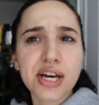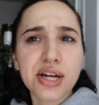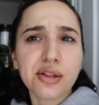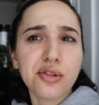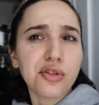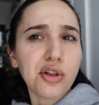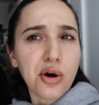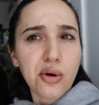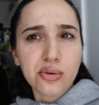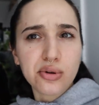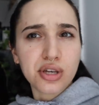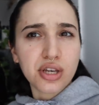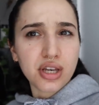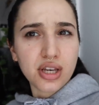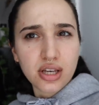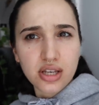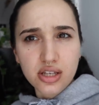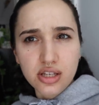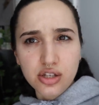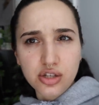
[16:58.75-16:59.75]
like
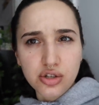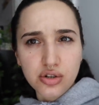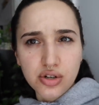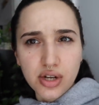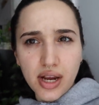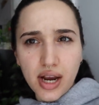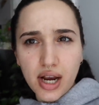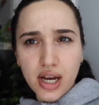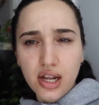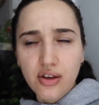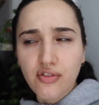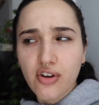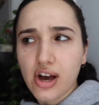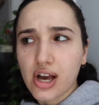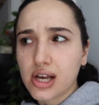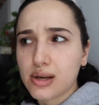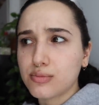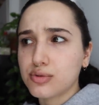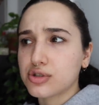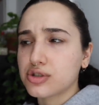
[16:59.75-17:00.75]
low-key Easter candy
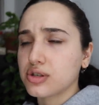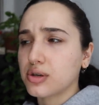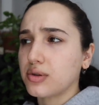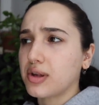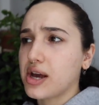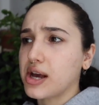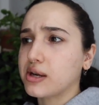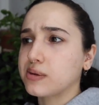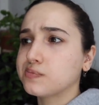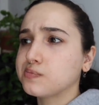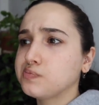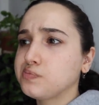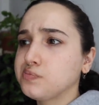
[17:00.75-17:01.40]
vibes, so like